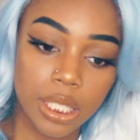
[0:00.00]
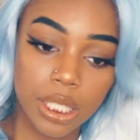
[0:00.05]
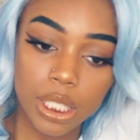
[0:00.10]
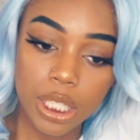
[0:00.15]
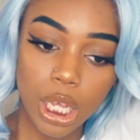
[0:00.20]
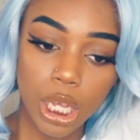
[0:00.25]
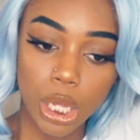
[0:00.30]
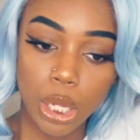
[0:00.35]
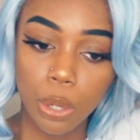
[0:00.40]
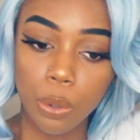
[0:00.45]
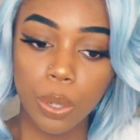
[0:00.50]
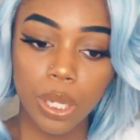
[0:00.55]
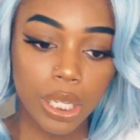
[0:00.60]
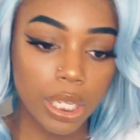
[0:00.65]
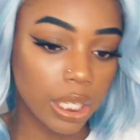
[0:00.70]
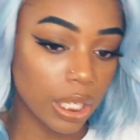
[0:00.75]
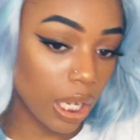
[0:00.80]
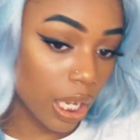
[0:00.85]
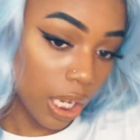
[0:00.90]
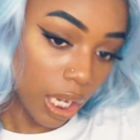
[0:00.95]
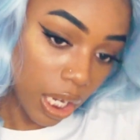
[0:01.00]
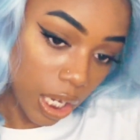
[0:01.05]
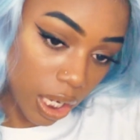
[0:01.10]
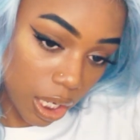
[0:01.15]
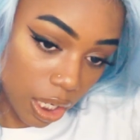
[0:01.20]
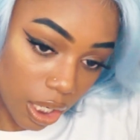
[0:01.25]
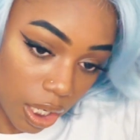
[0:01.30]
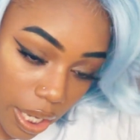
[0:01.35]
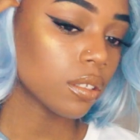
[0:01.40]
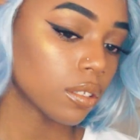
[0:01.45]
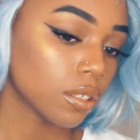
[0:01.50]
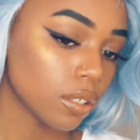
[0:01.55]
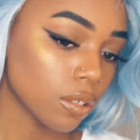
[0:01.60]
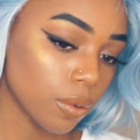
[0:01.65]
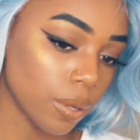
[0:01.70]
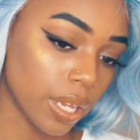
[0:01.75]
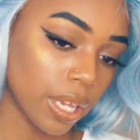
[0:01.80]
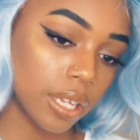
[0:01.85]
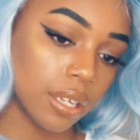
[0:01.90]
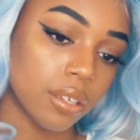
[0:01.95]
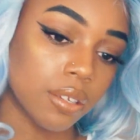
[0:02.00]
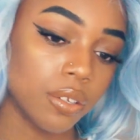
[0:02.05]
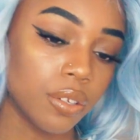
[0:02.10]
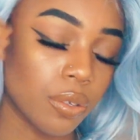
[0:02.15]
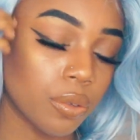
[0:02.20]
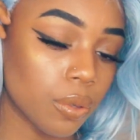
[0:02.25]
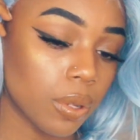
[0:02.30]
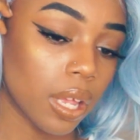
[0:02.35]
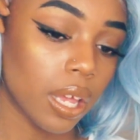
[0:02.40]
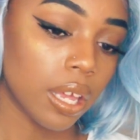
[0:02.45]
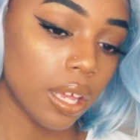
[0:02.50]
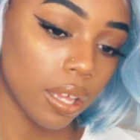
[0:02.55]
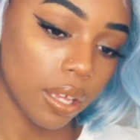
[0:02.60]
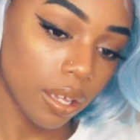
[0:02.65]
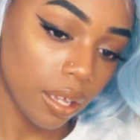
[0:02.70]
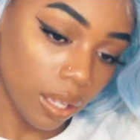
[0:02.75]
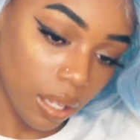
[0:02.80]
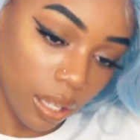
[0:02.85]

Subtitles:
So yeah, let's go ahead and do like,